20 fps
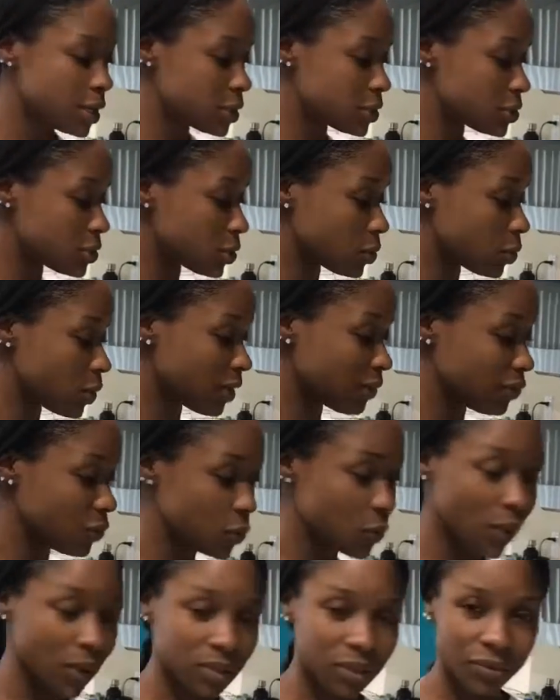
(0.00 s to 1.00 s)
So if you
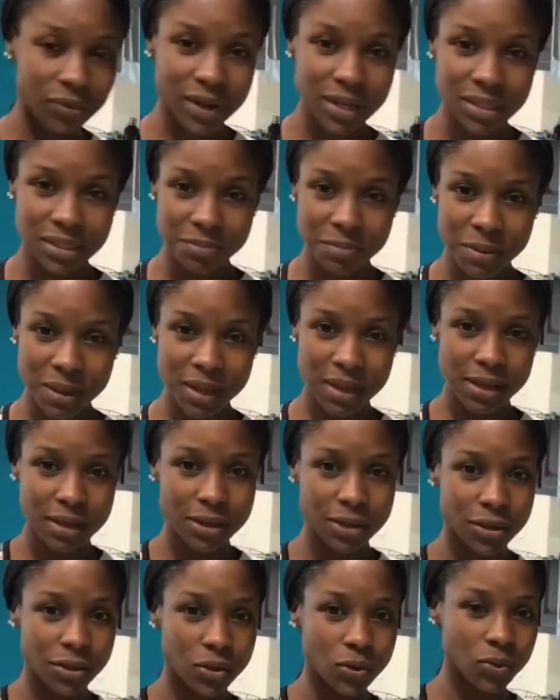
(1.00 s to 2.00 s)
want the recipe,
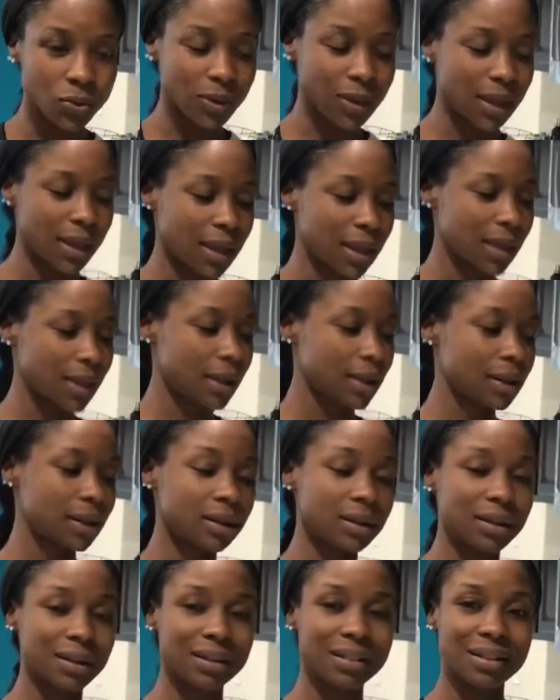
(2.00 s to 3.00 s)
you can
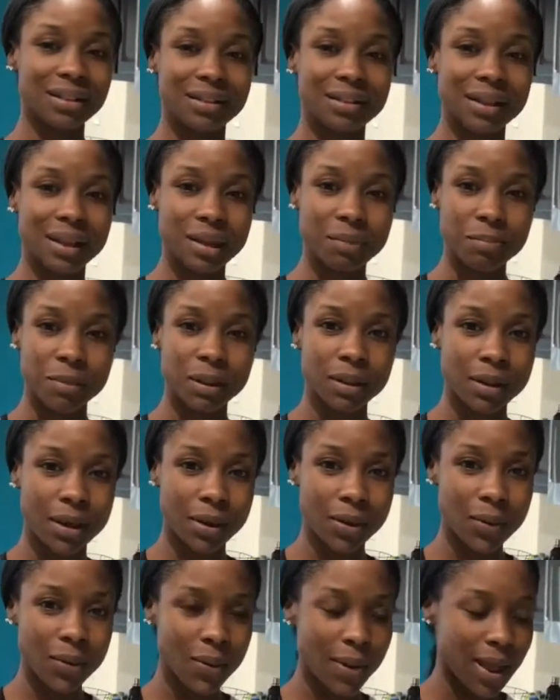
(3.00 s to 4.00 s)
click the link
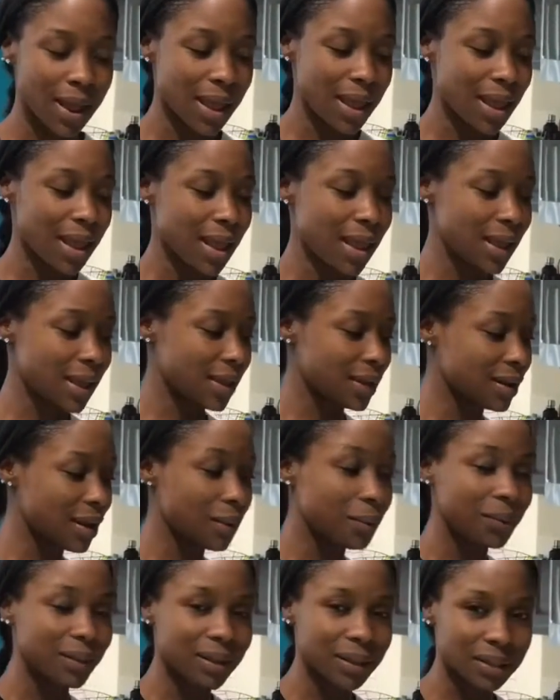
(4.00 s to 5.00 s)
below, and
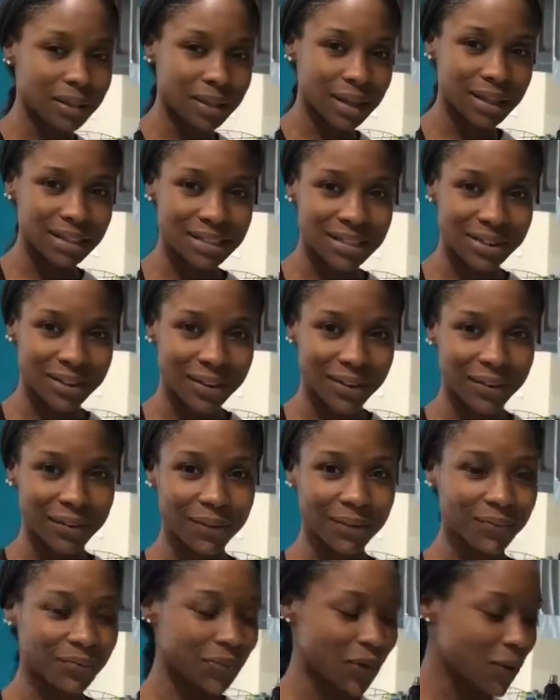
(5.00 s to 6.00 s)
I will get that to you.
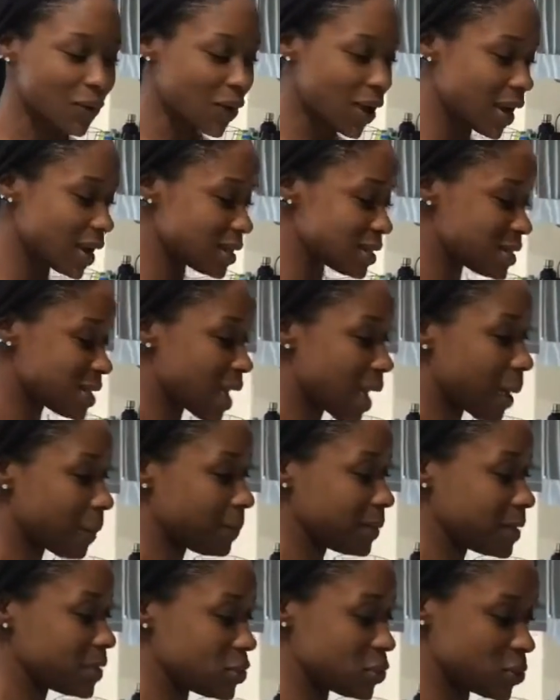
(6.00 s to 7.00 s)
All right,
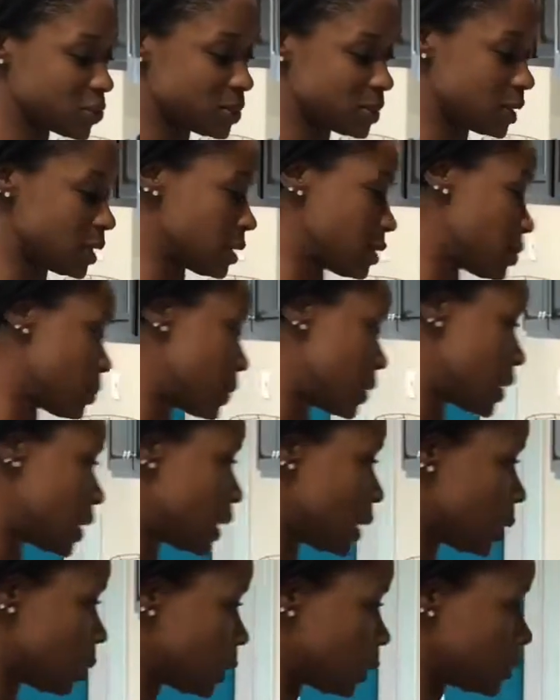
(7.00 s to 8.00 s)
happy juicing, here we go.